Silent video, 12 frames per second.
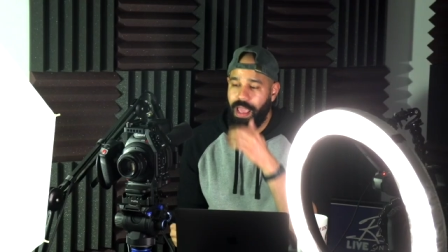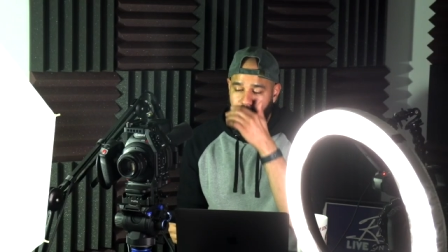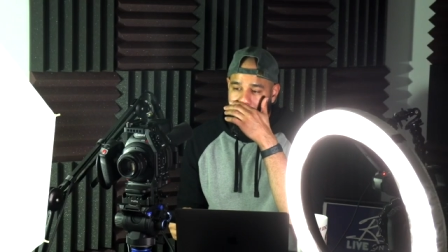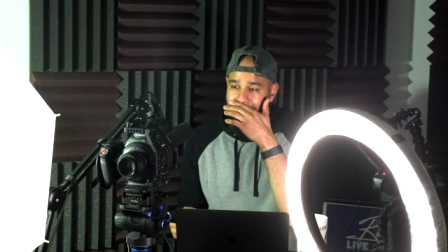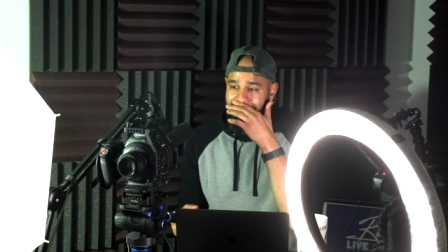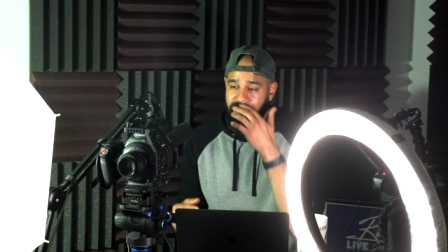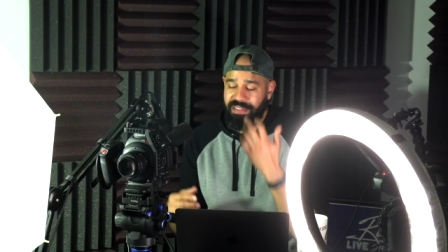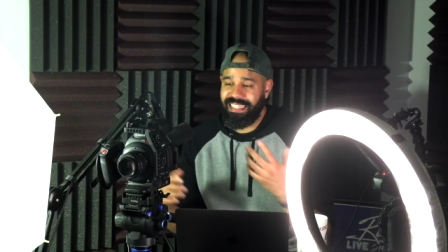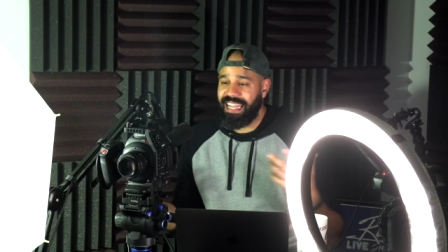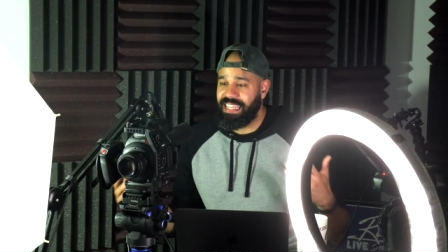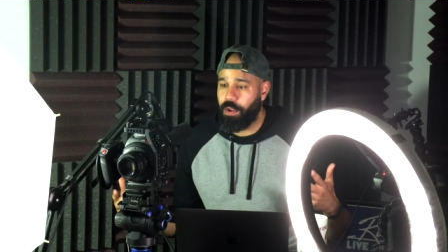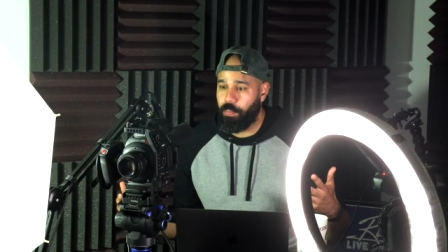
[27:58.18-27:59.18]
don't mean they were
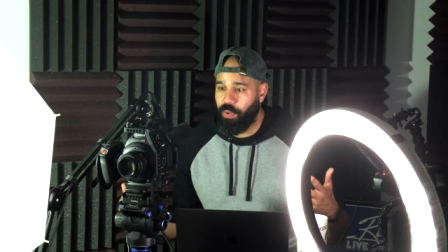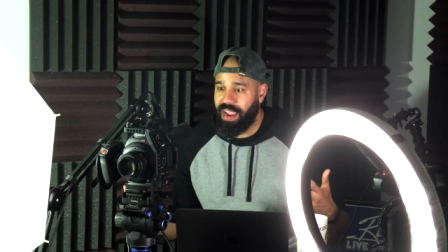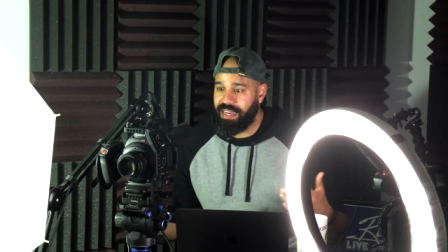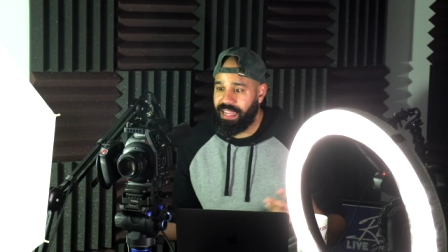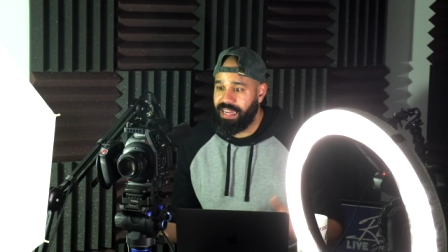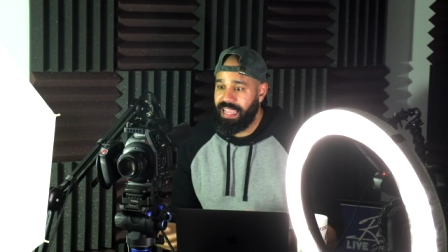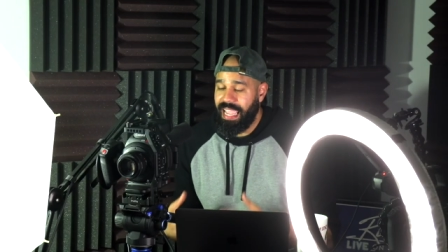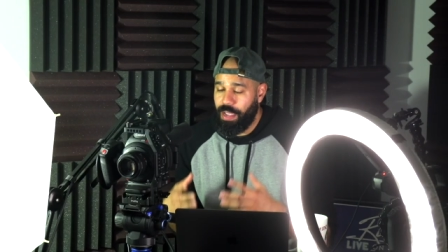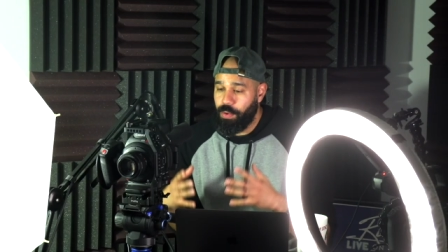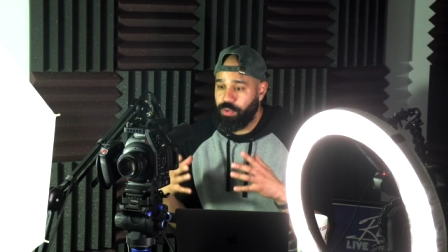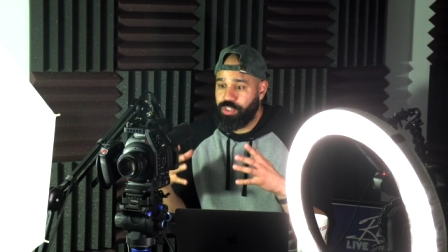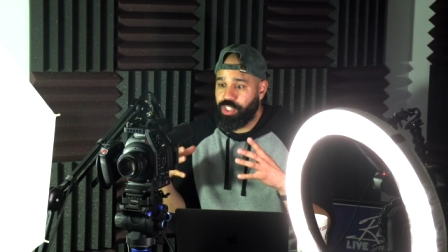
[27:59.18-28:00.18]
10-year pregnant. It
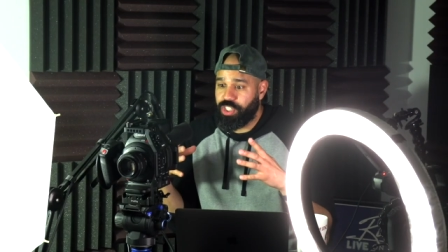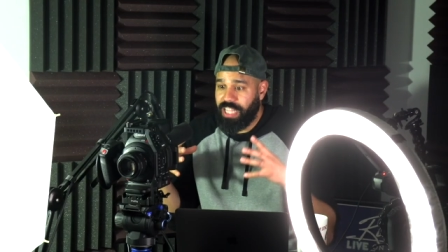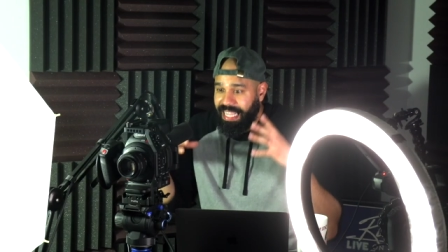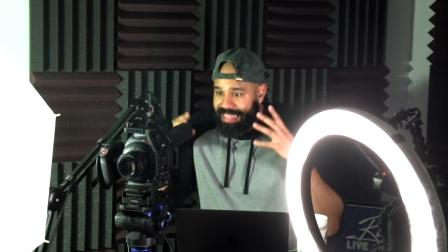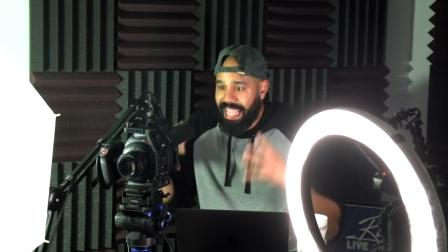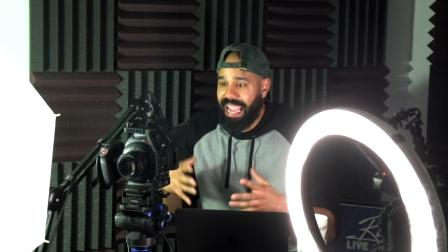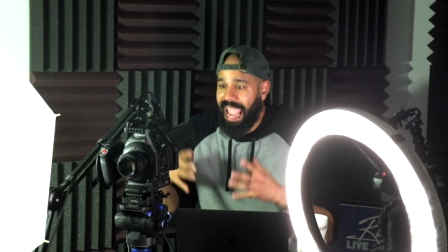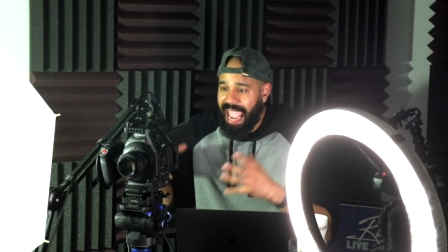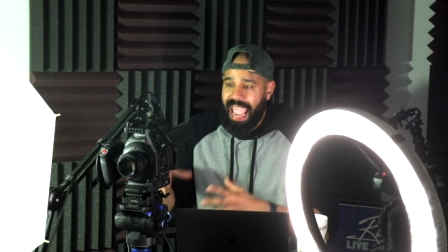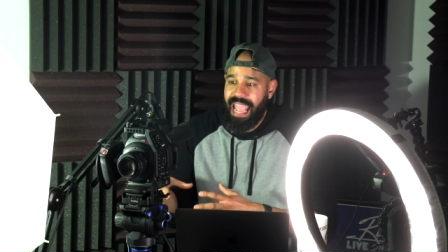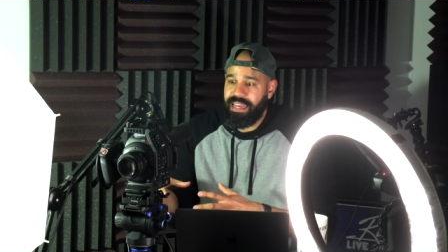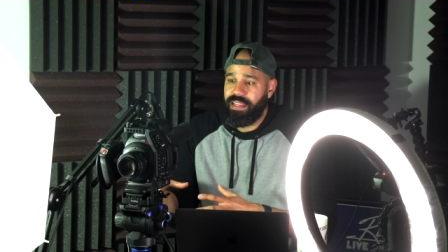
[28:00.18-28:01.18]
was just like they
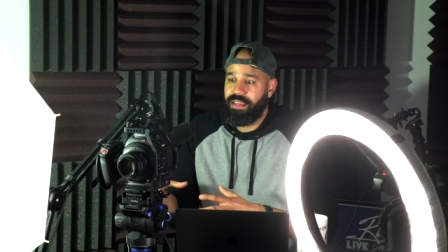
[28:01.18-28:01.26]
had